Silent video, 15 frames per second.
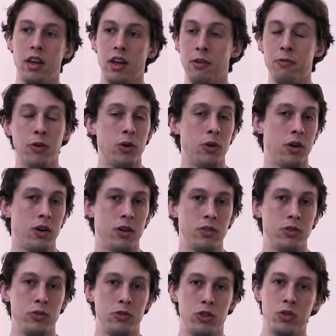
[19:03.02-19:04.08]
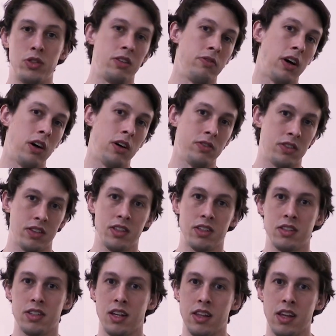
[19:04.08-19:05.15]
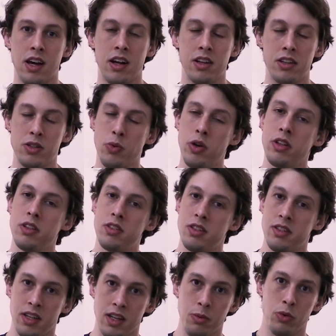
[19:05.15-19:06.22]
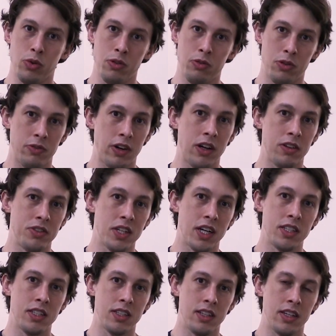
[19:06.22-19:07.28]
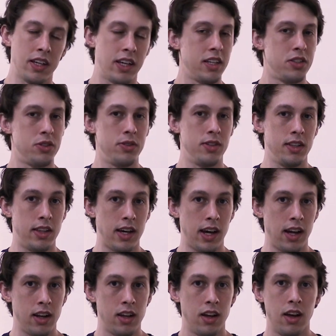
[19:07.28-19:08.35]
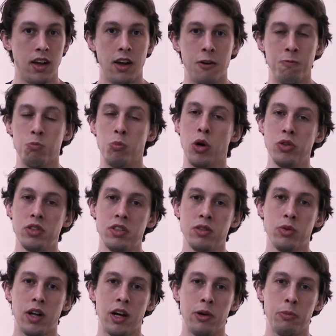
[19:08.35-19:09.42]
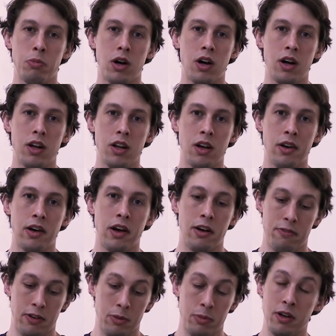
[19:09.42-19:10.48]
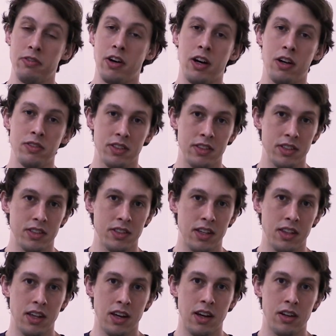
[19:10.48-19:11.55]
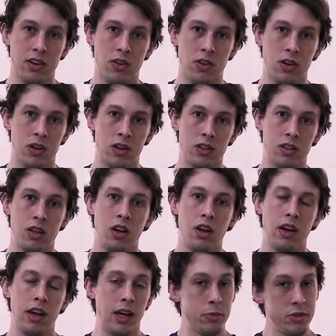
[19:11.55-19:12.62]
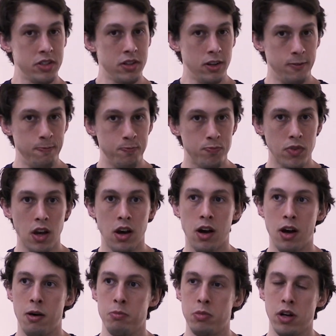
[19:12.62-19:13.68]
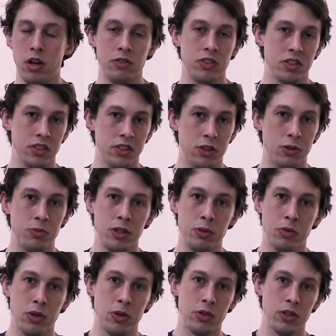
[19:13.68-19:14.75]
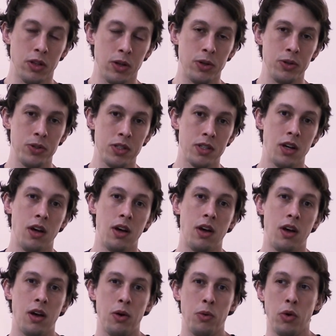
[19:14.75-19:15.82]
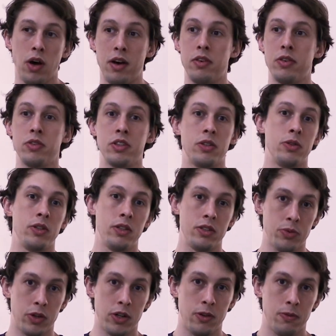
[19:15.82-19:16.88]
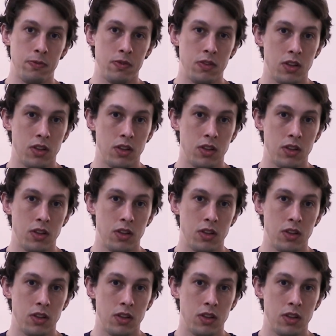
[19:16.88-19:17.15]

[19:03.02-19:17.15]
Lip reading: info on choosing valves and things like that, as well as the table for valve sizing in case you need that. Most of what I bought, I found my valves and things like that on Amazon, but obviously Home Depot and Lowe's will have everything you need as well.